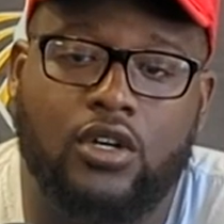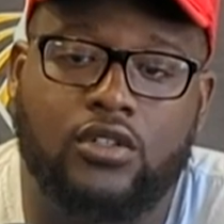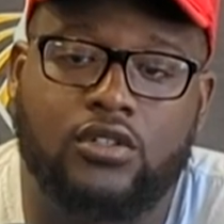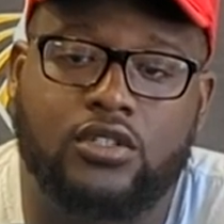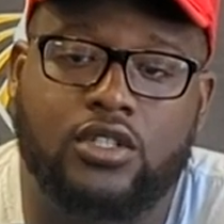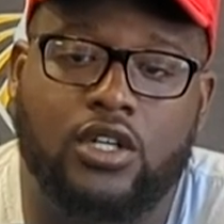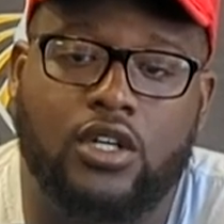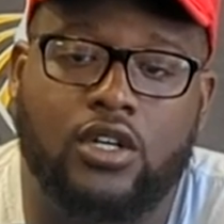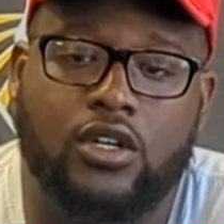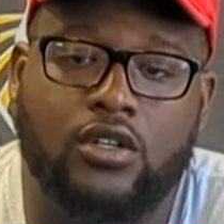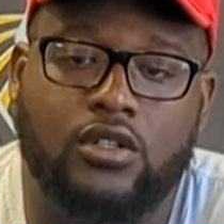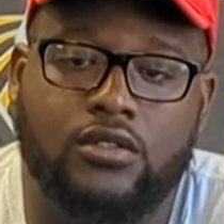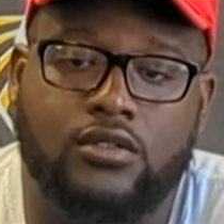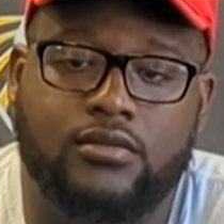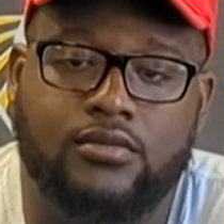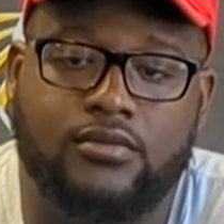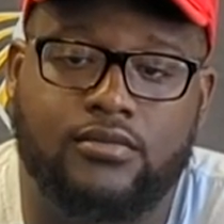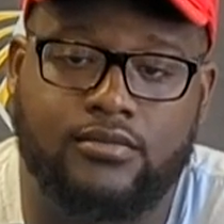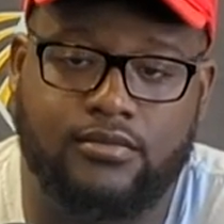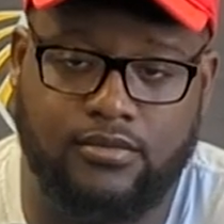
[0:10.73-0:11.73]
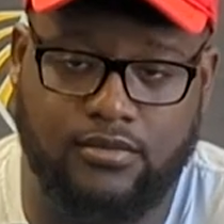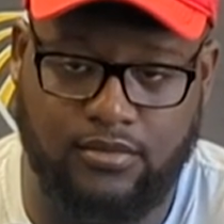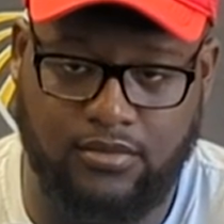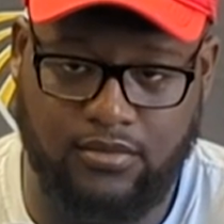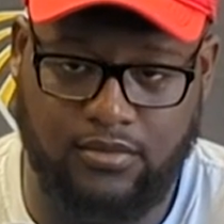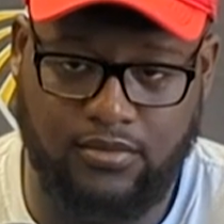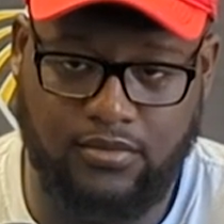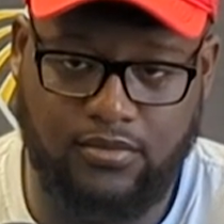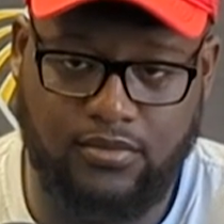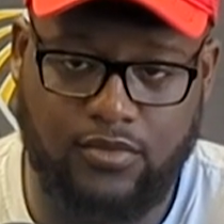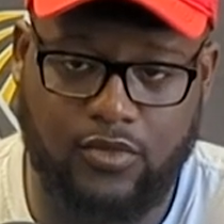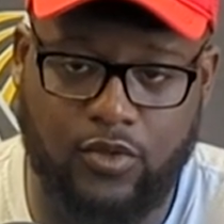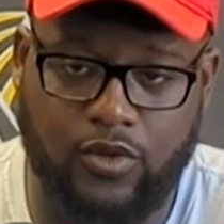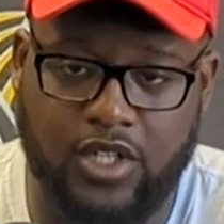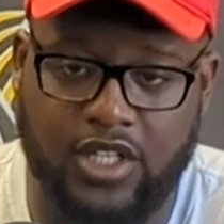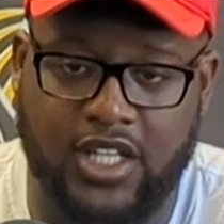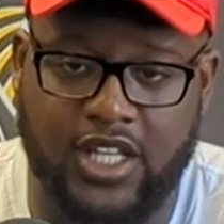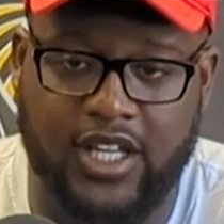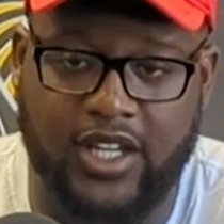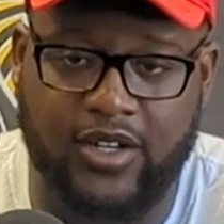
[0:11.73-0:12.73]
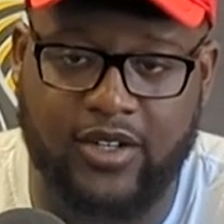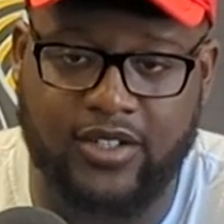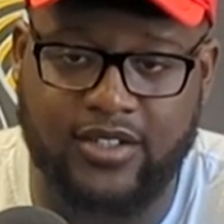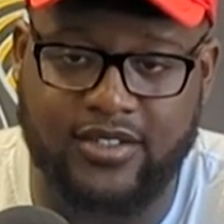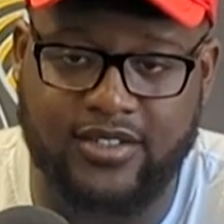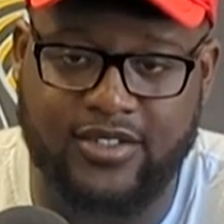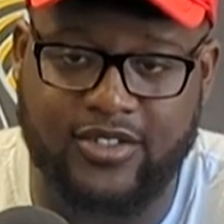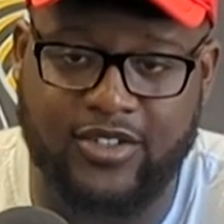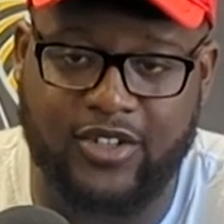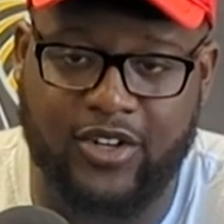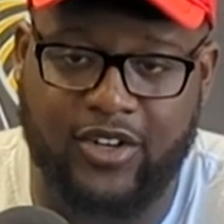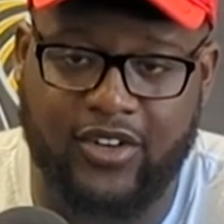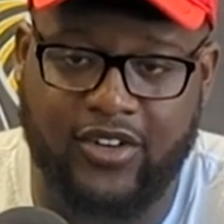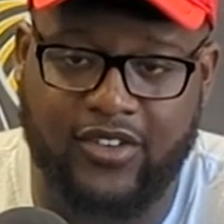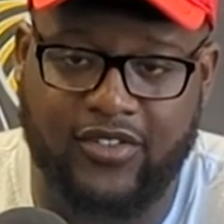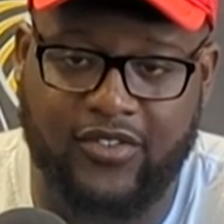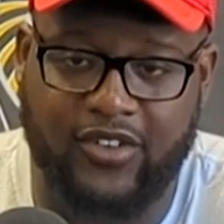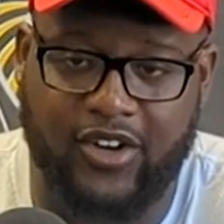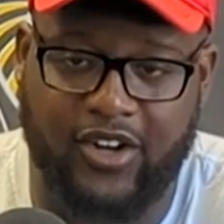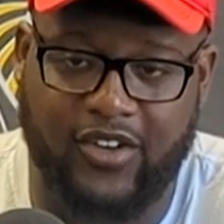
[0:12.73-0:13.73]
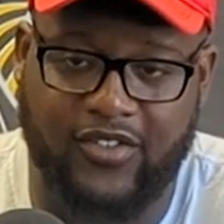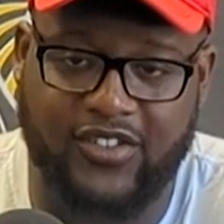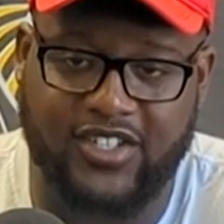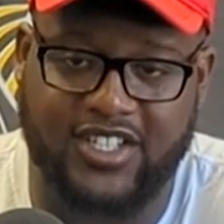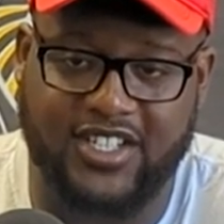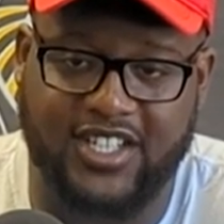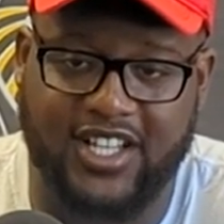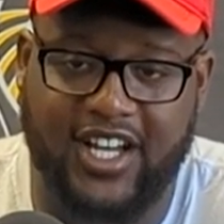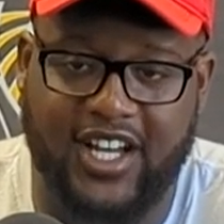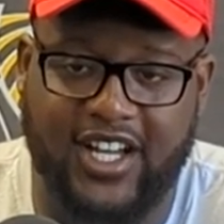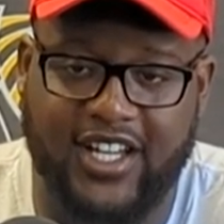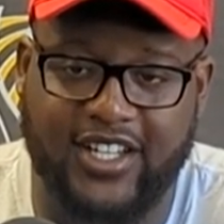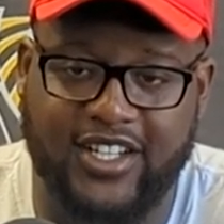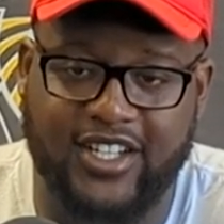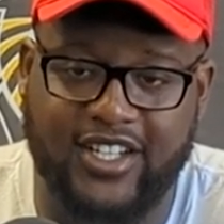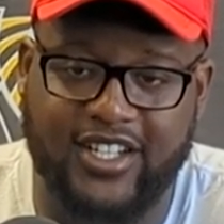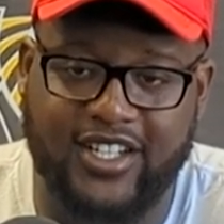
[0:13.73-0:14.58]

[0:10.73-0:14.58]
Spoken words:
So one thing, for offensive line